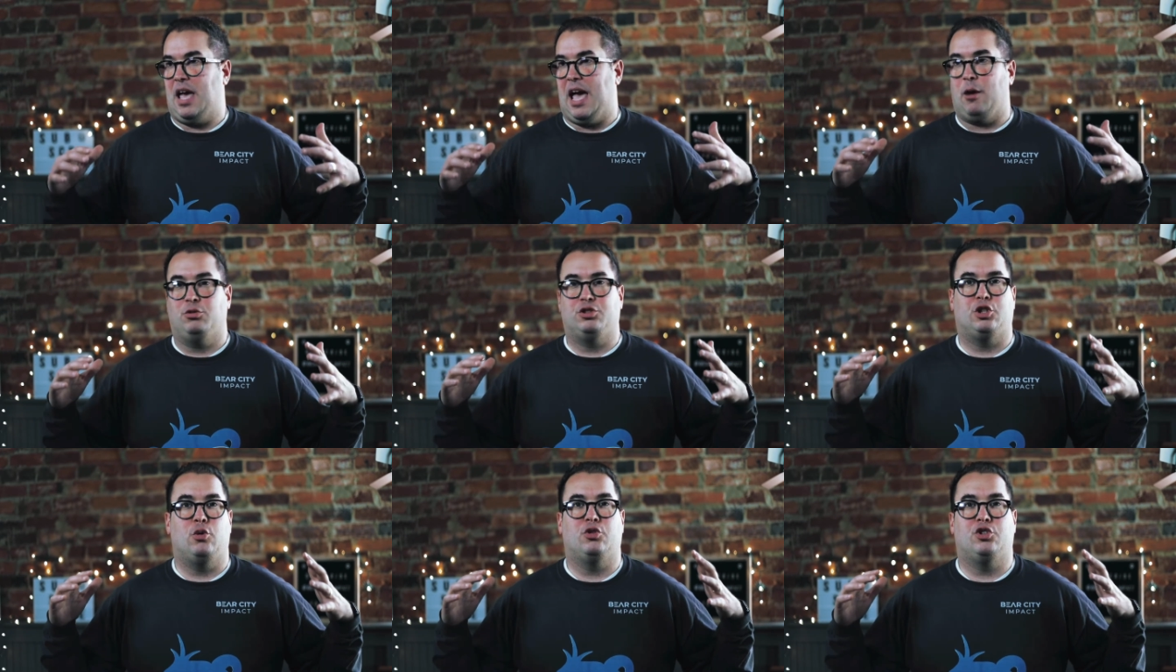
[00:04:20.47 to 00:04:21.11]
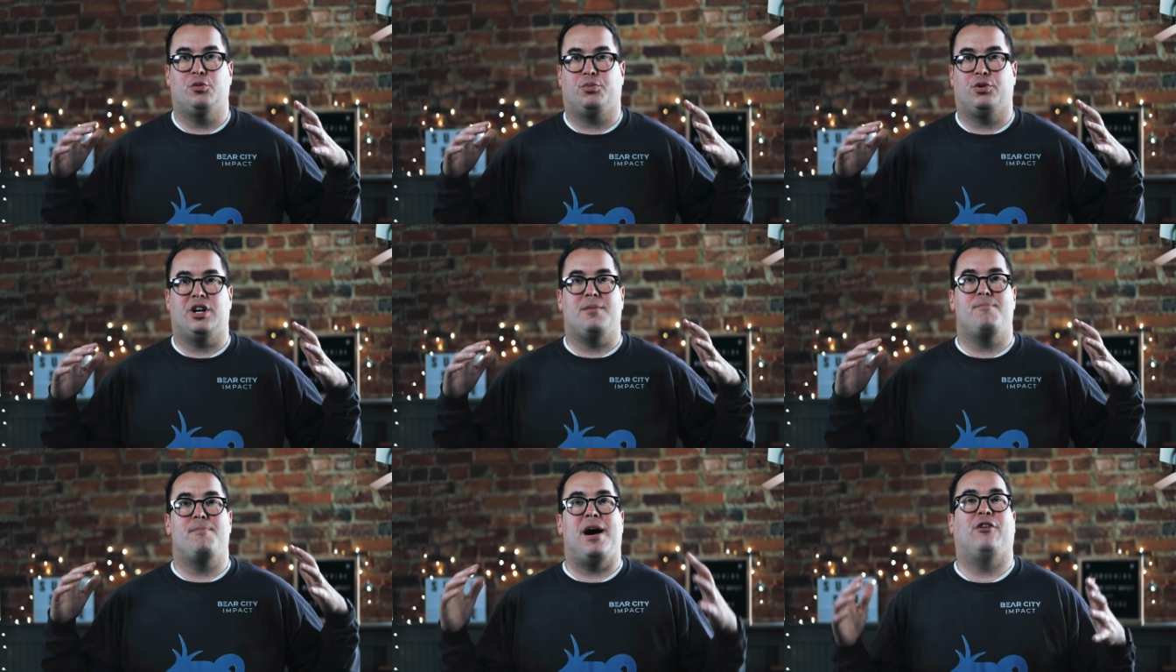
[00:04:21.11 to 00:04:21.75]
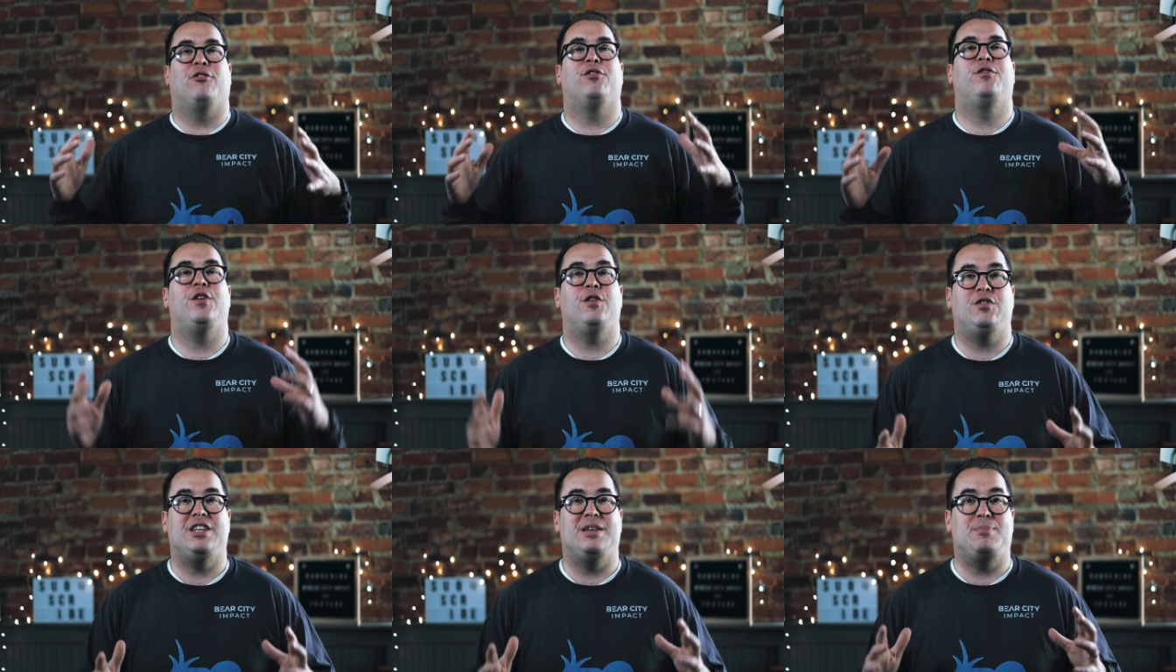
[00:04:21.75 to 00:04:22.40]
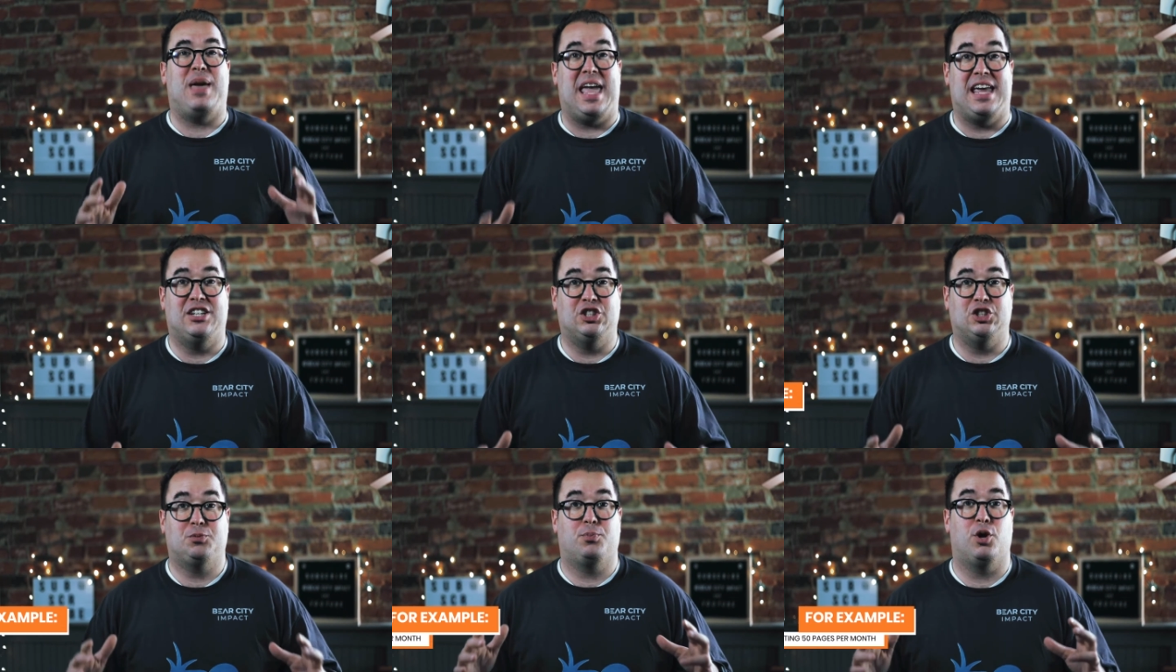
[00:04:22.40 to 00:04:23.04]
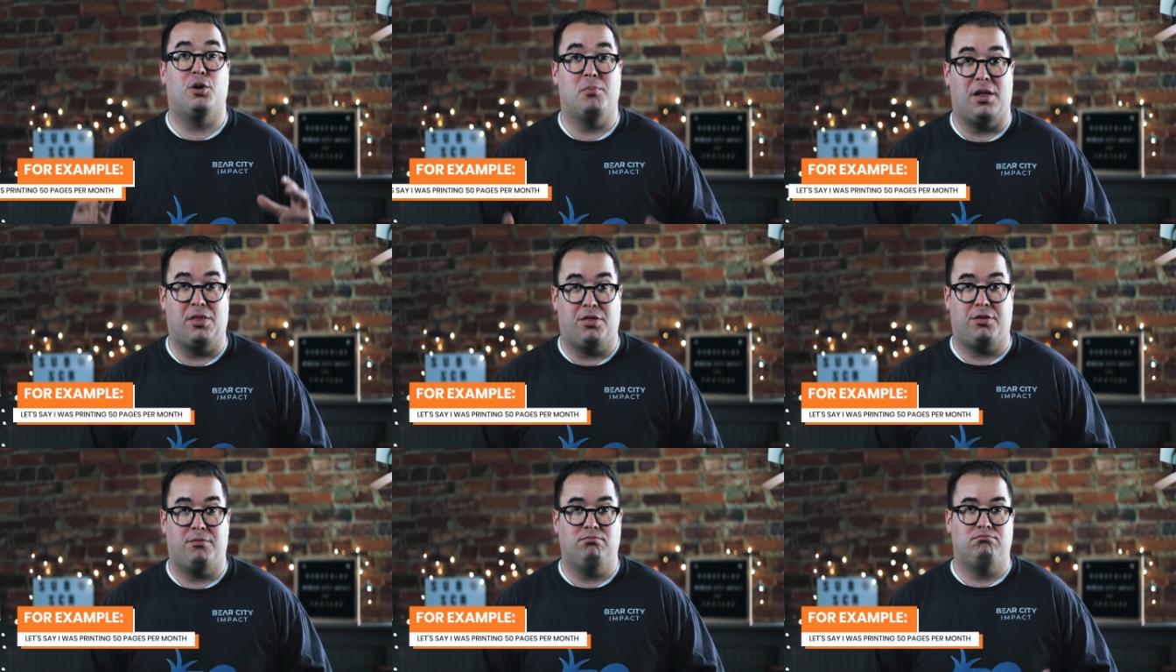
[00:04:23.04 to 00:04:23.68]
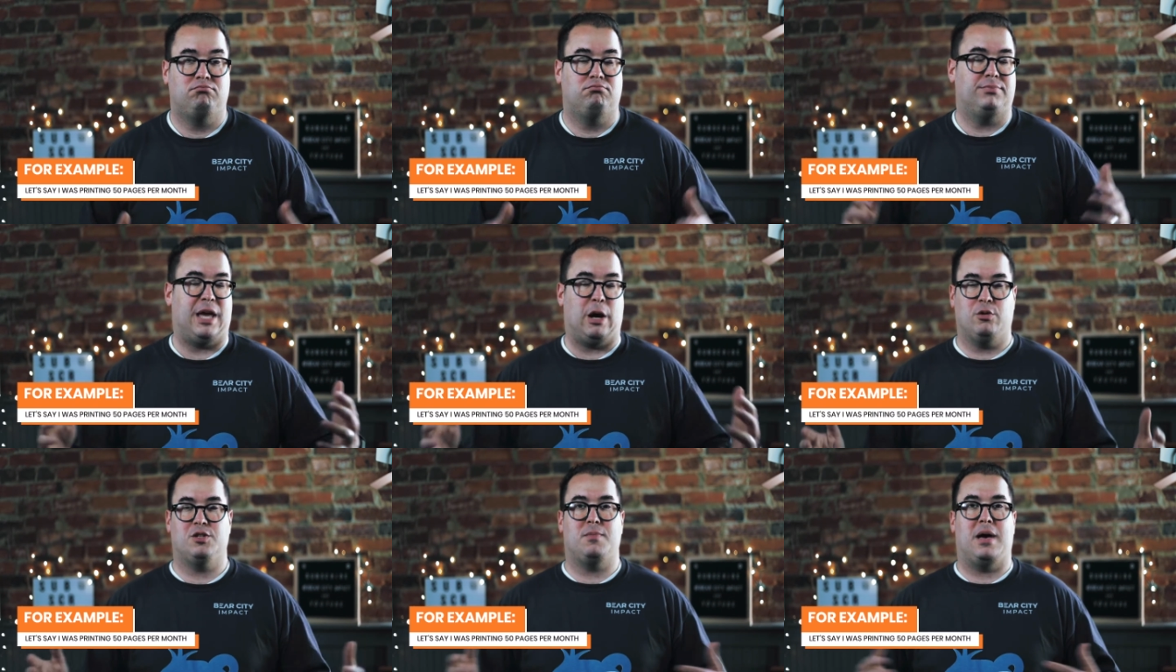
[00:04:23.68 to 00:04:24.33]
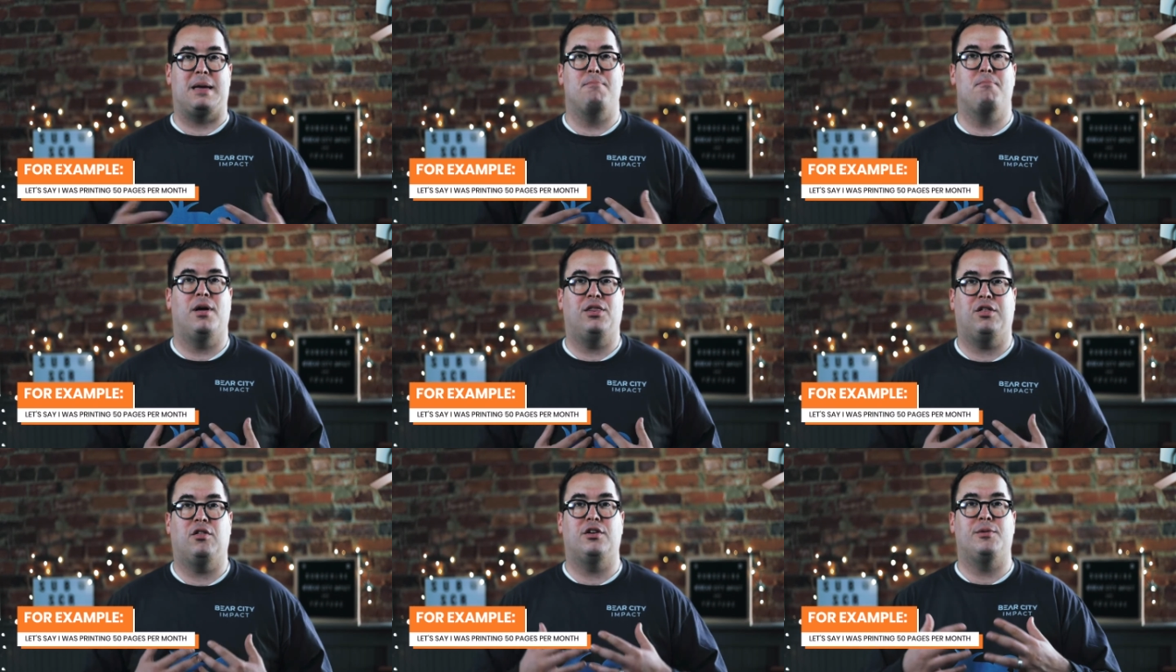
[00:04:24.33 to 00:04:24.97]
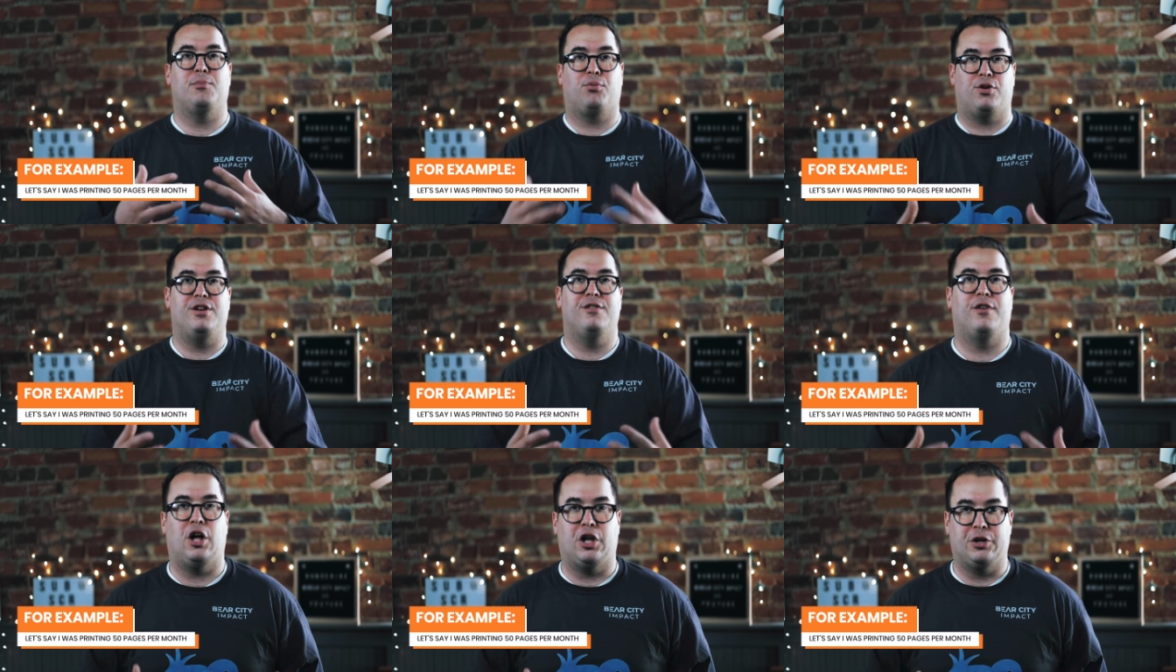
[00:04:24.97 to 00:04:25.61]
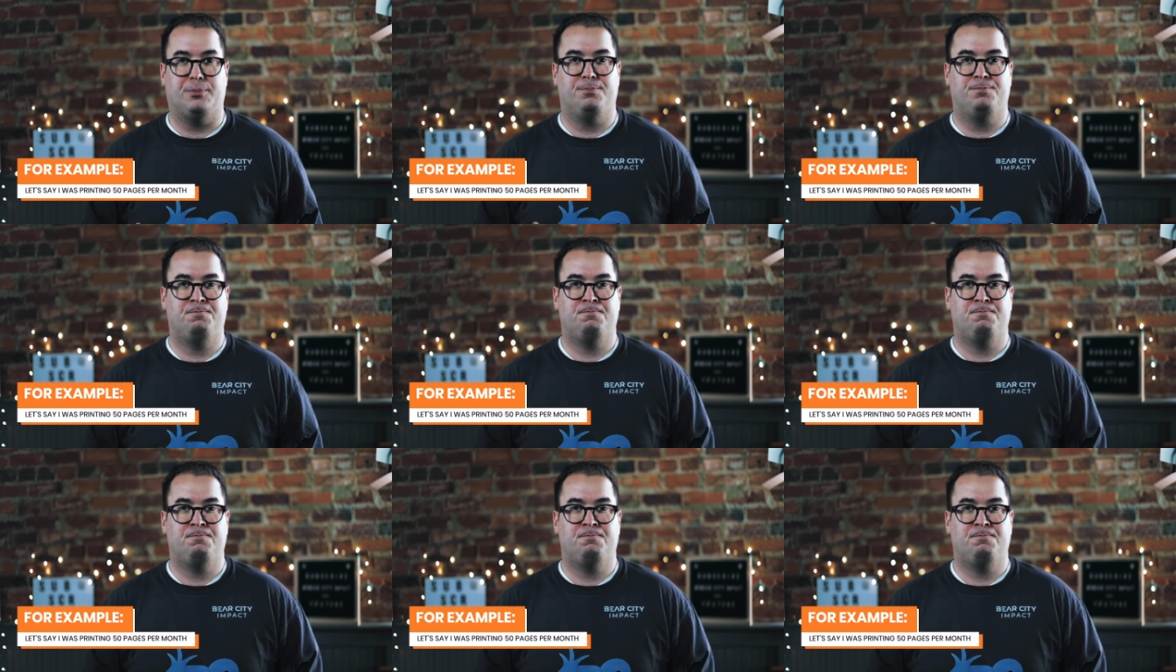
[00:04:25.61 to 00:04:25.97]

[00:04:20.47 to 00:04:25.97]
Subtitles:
I was going to print about 50 pages per month. That was my monthly print volume.